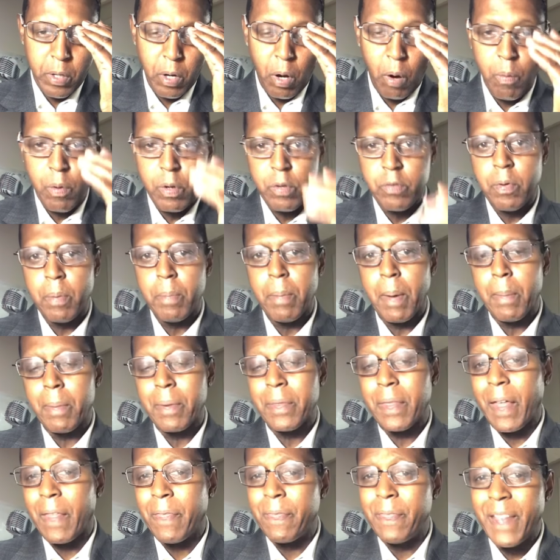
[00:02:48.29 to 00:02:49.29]
always remember
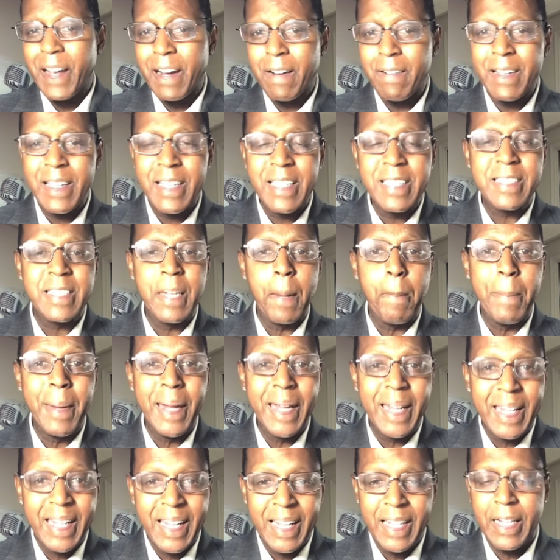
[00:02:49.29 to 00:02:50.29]
that there is a
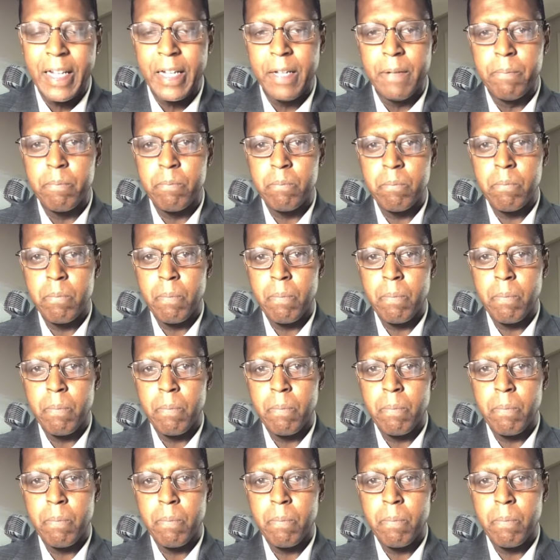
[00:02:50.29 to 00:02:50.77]
beginning